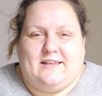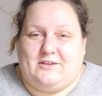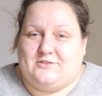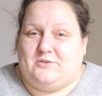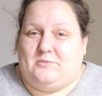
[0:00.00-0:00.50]

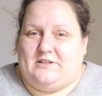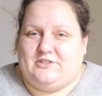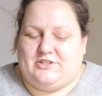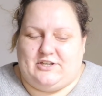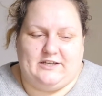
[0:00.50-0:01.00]
Thank you so
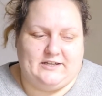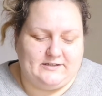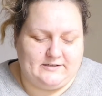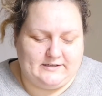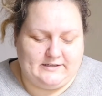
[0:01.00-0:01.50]
much.
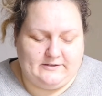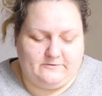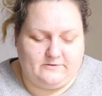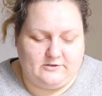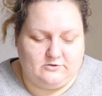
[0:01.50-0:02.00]

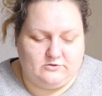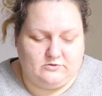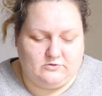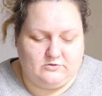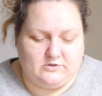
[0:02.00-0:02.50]
If
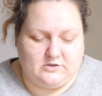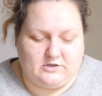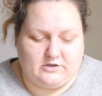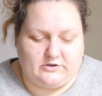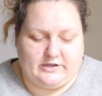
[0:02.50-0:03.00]
you
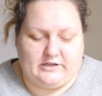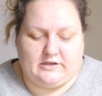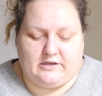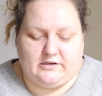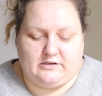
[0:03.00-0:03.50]
are
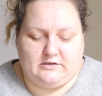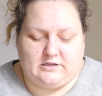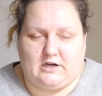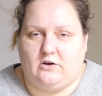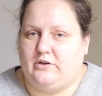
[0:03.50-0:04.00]

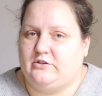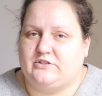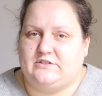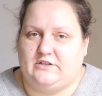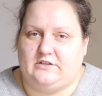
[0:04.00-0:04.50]
anyhow
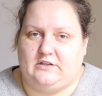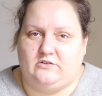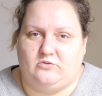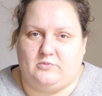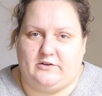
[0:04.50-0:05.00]
interested
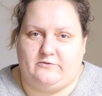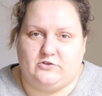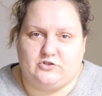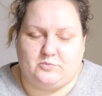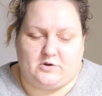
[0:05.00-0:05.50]
into my
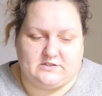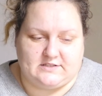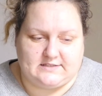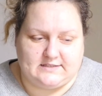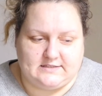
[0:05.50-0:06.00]
future
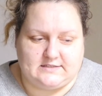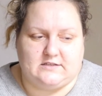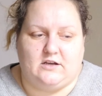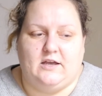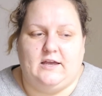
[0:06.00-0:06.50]

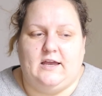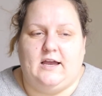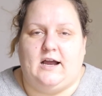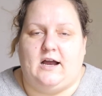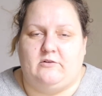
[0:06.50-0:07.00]
processes,
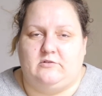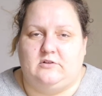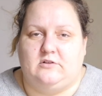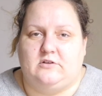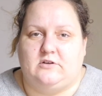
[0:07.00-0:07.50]
I
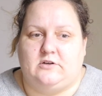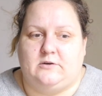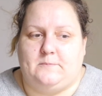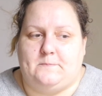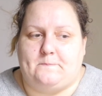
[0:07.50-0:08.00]
will
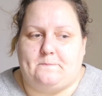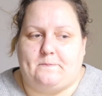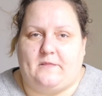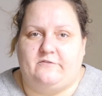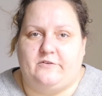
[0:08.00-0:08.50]

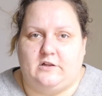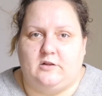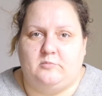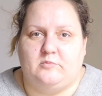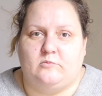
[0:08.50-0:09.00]

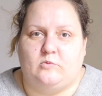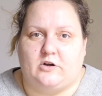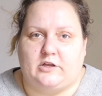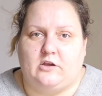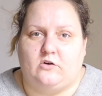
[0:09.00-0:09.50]
film
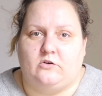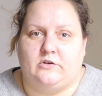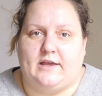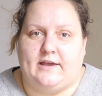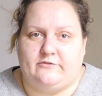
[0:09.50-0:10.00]
working
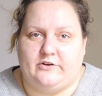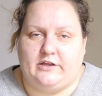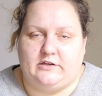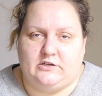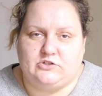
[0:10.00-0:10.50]
on
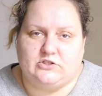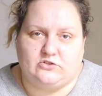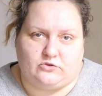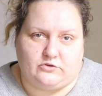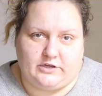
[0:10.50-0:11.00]
every and each
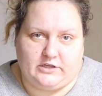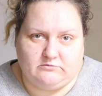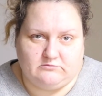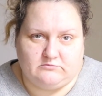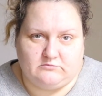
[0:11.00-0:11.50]

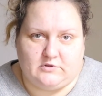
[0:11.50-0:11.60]
story